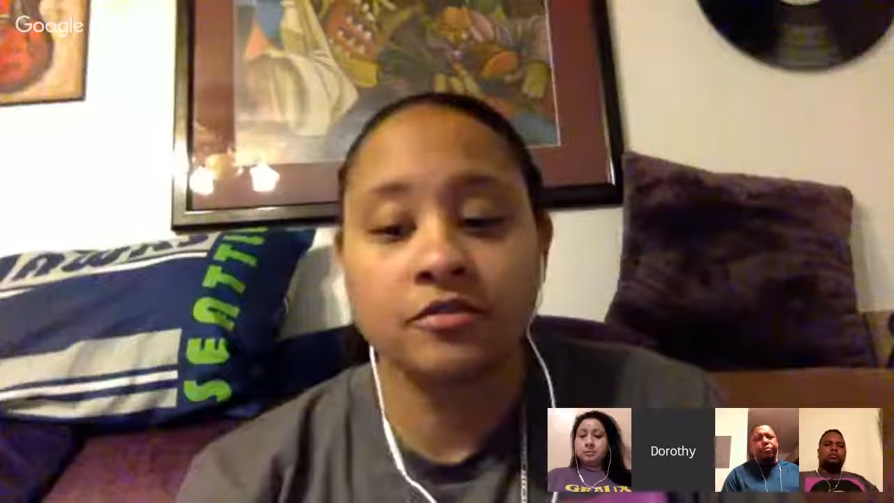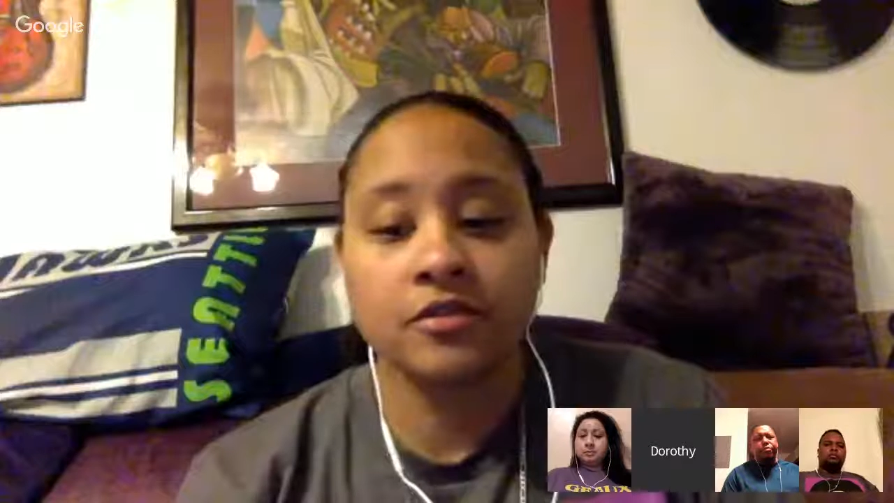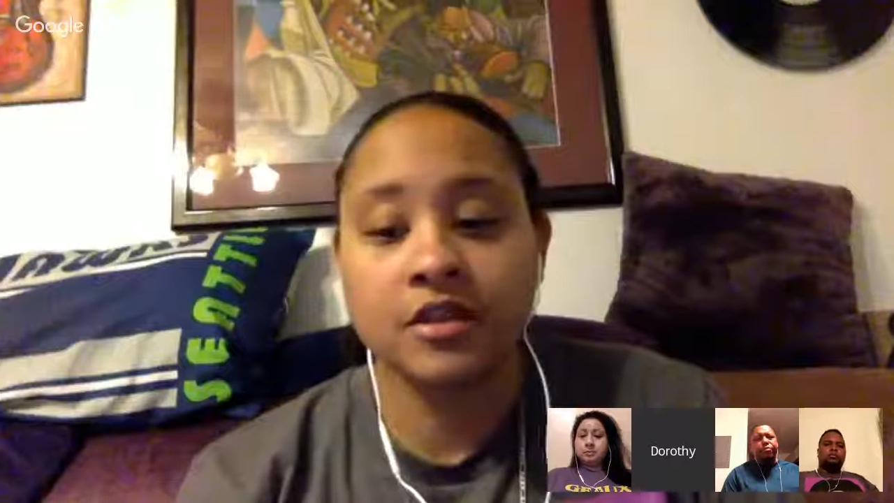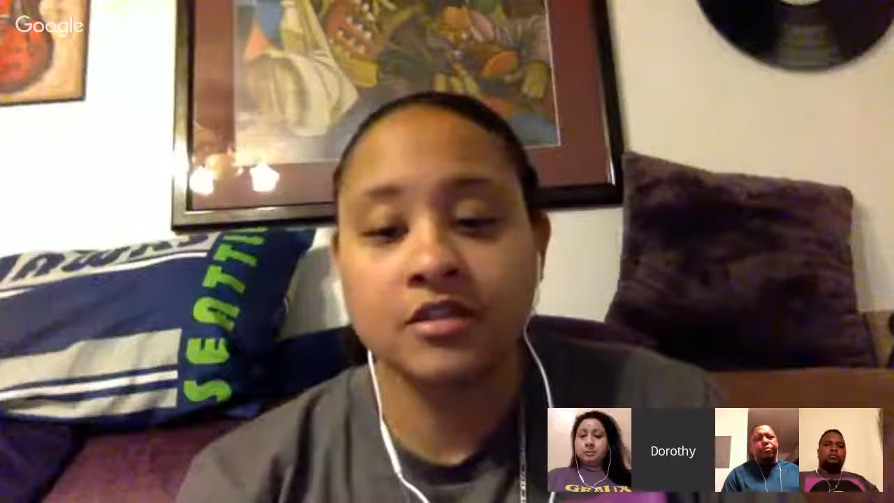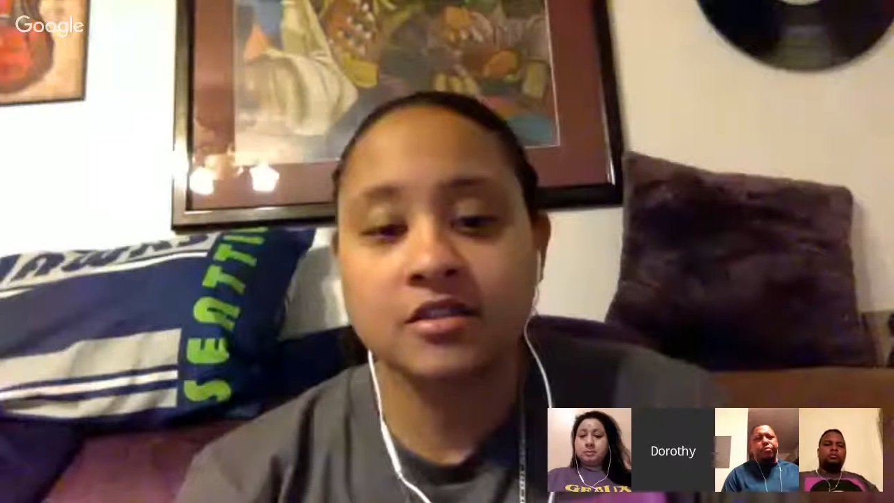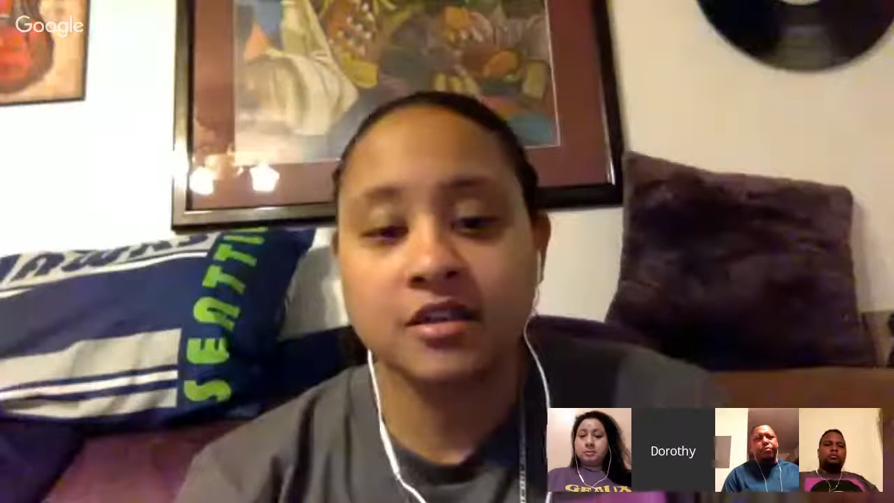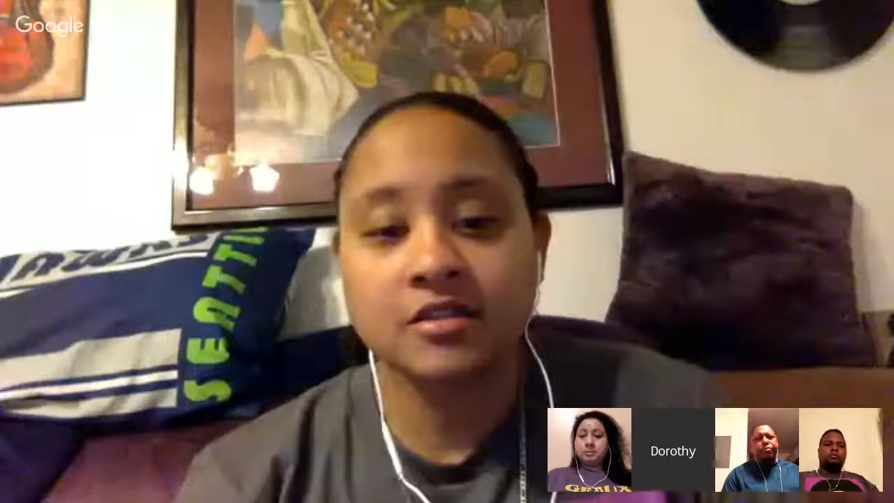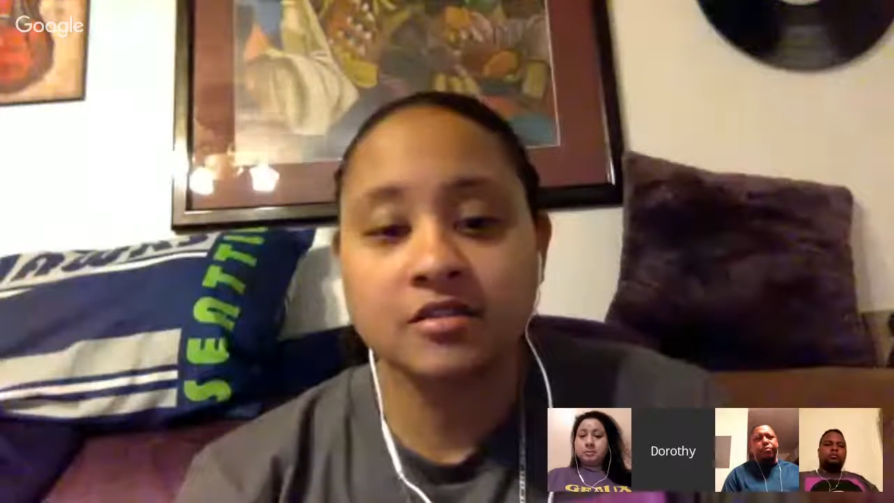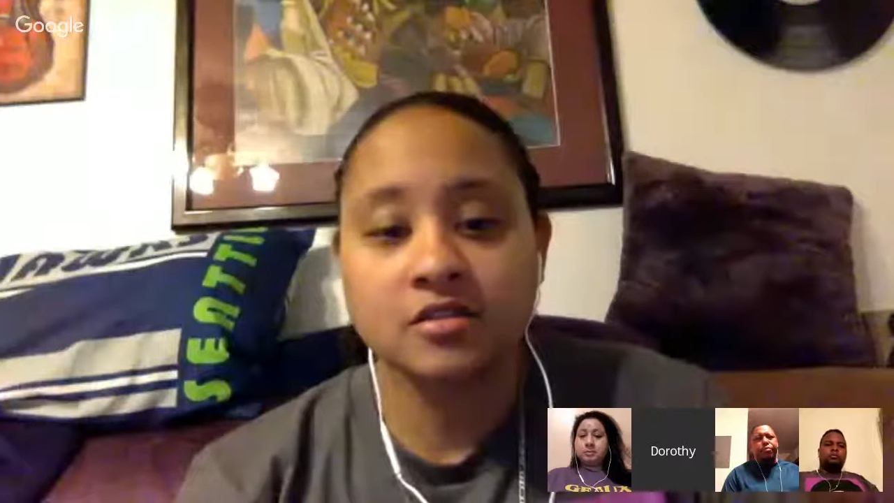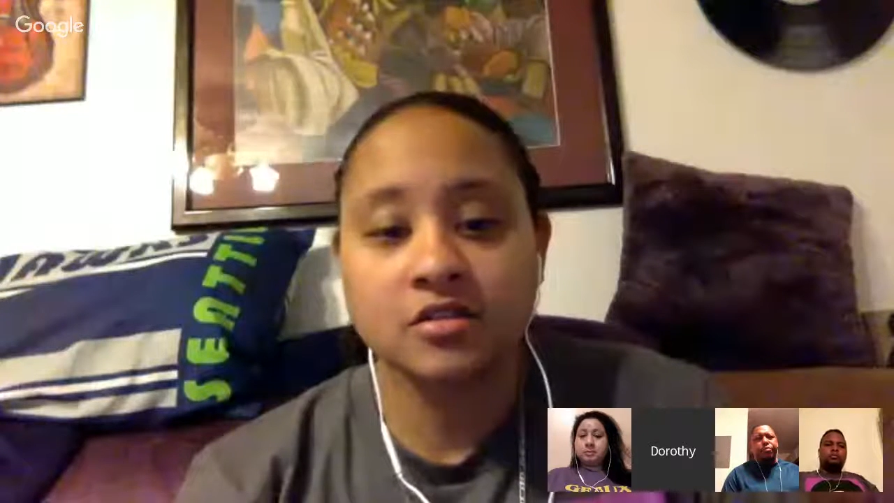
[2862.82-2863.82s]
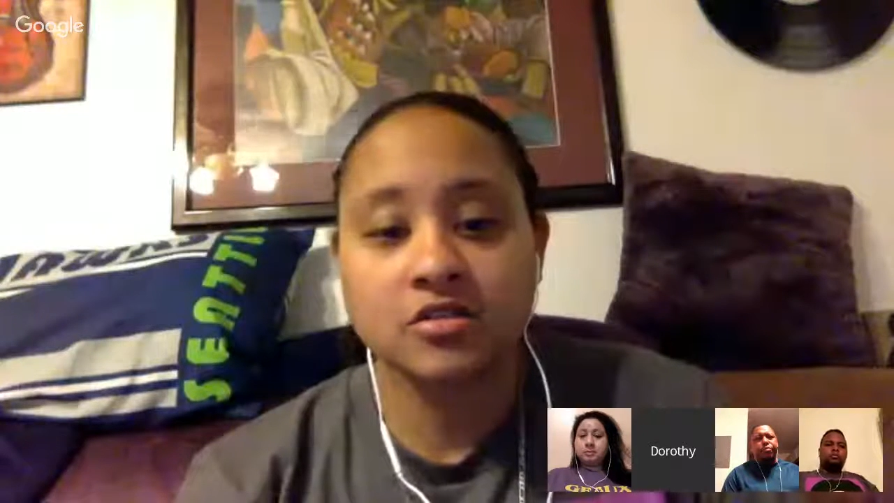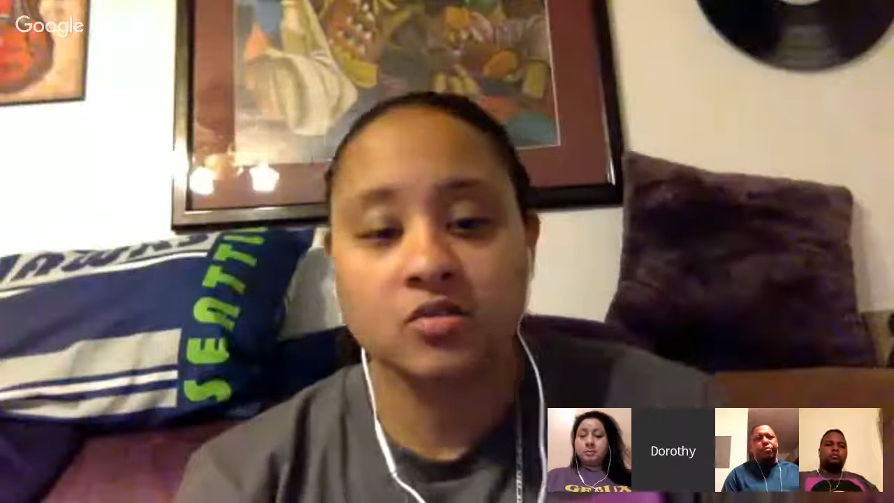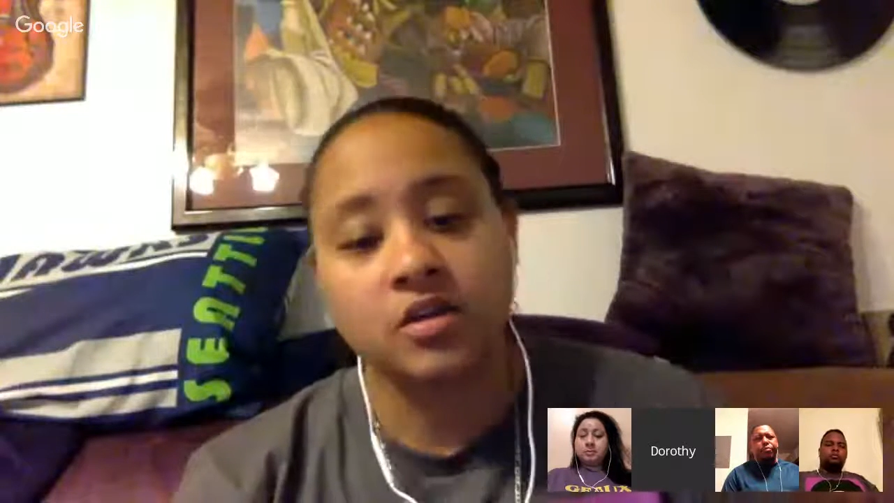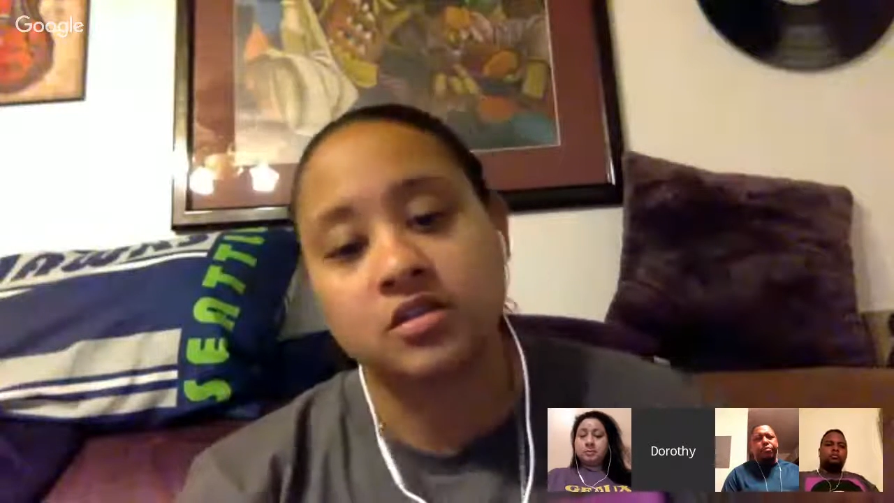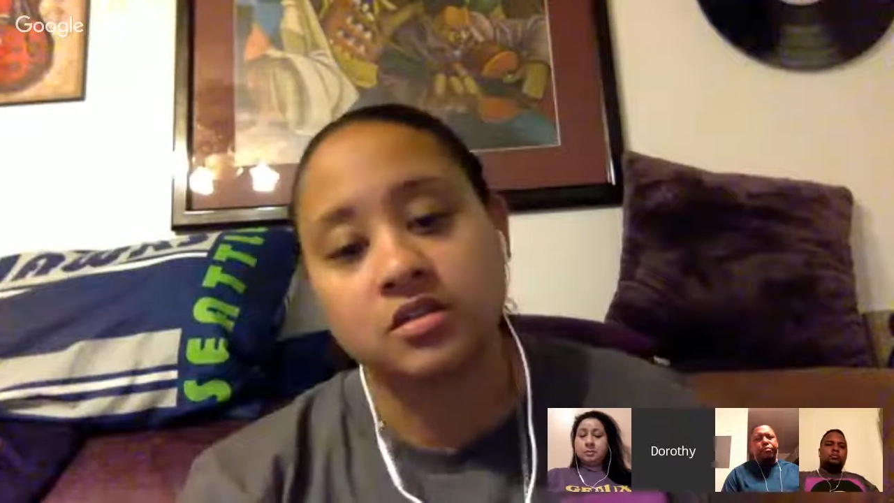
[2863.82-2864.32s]
these kinds of
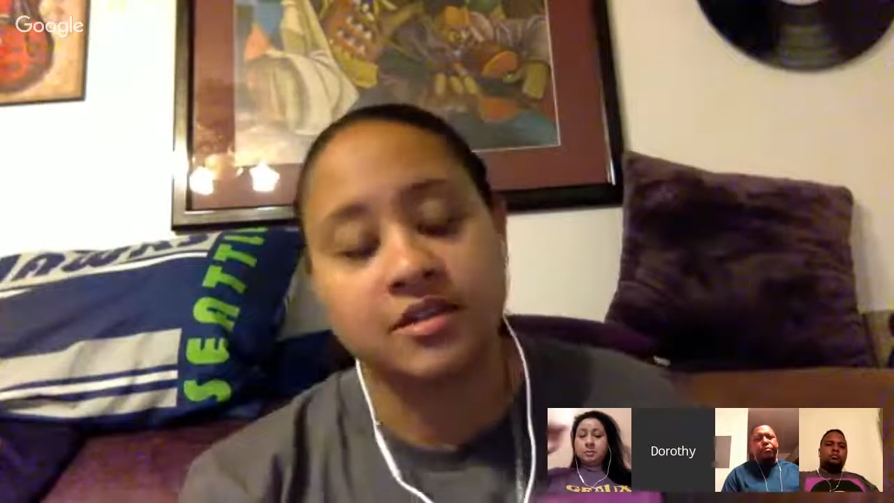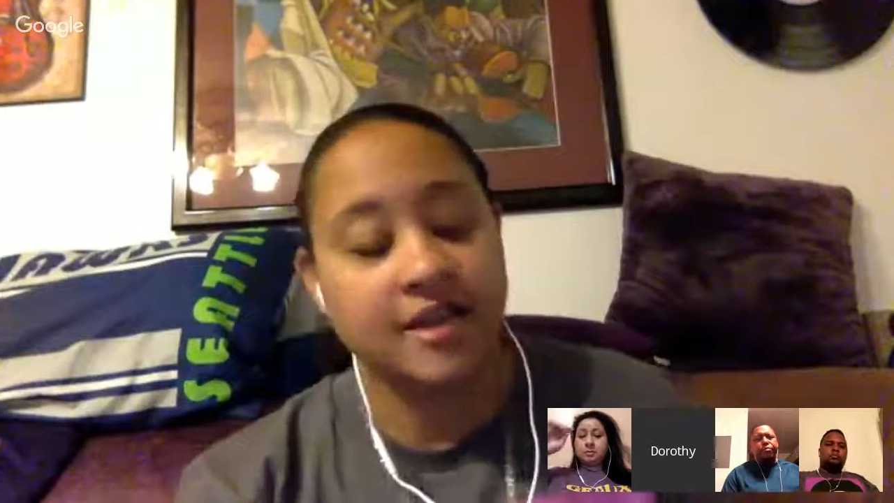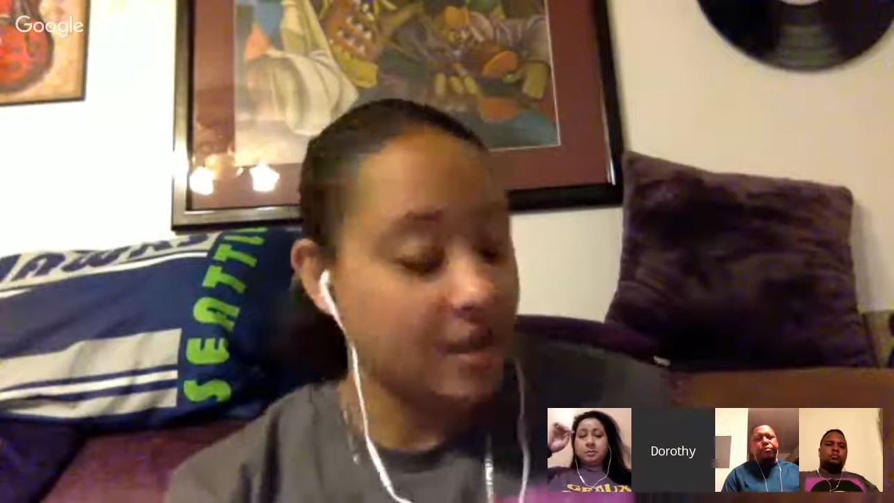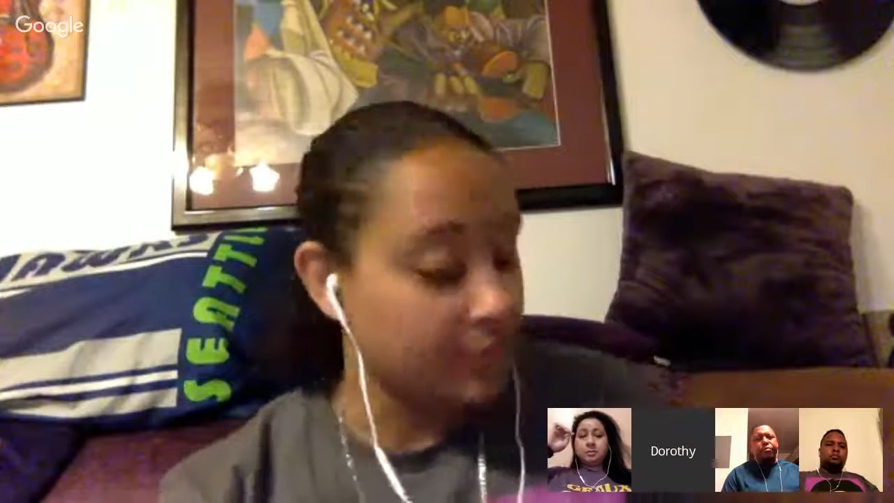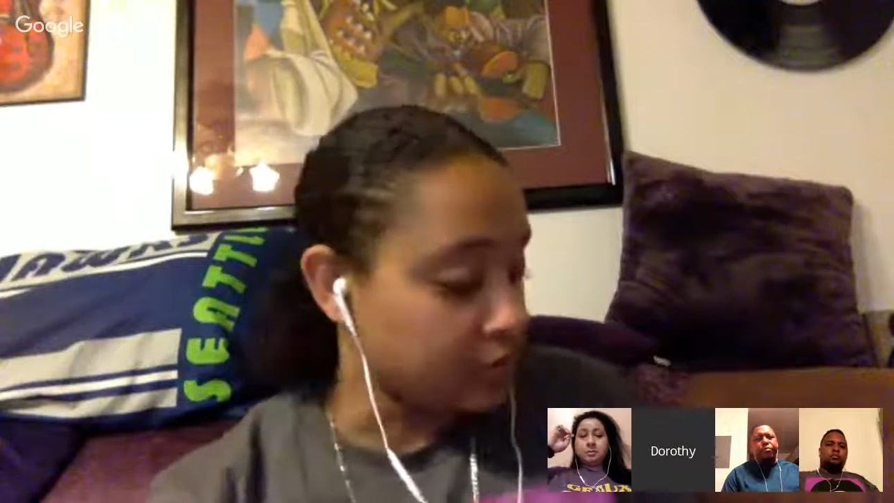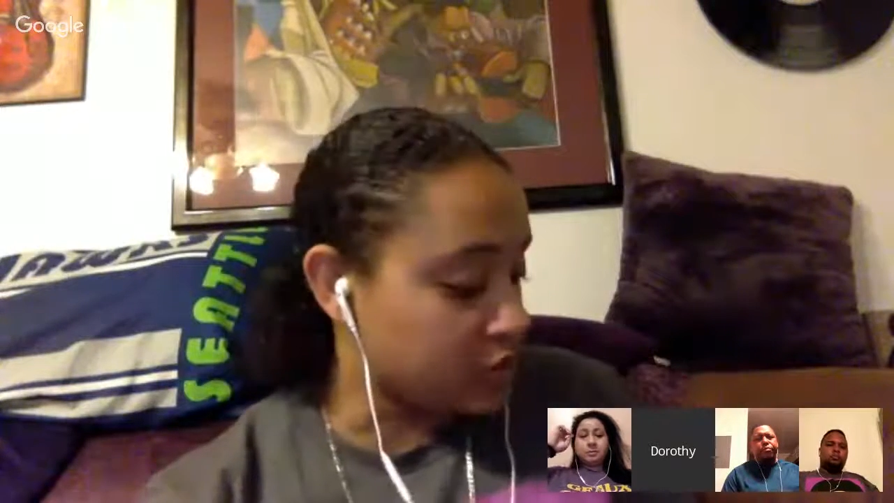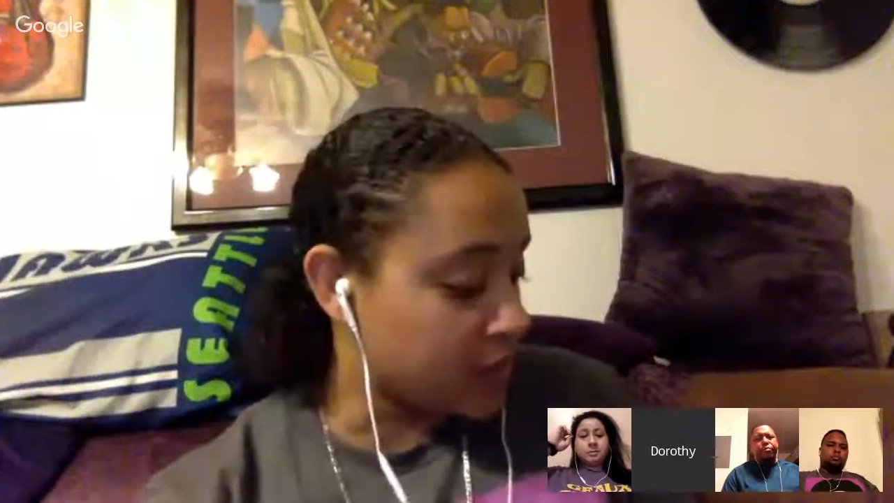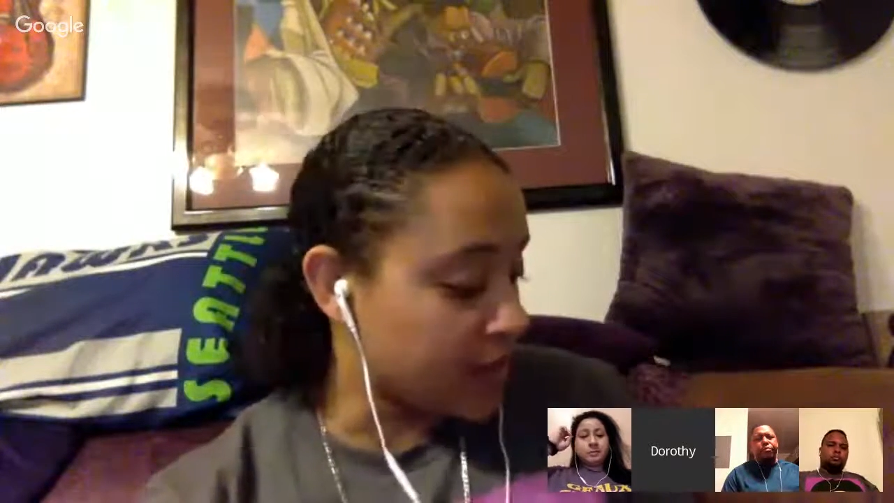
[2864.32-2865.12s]
situations to happen is